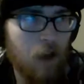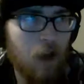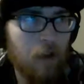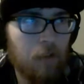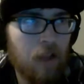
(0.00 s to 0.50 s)

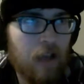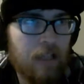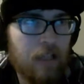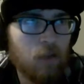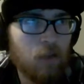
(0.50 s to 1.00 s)
applied
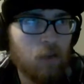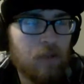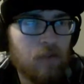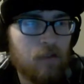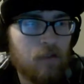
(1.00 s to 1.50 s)

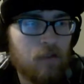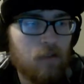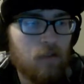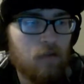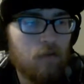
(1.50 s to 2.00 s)
equally
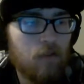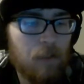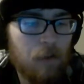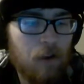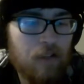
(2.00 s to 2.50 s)
to the
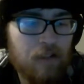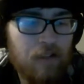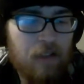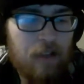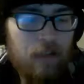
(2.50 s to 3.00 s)
parties,
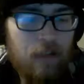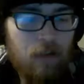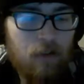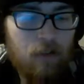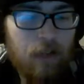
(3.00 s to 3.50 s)
and they
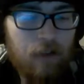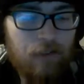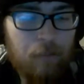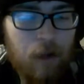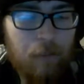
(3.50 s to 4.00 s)
don't allow for
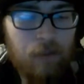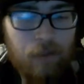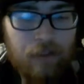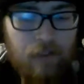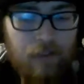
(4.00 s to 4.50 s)
proper
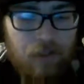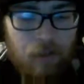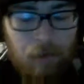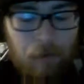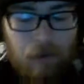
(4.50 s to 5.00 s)
regulation of
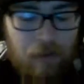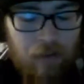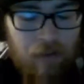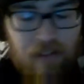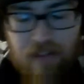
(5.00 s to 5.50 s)
parties, or at
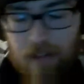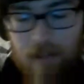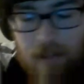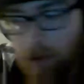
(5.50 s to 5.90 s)
least that's what the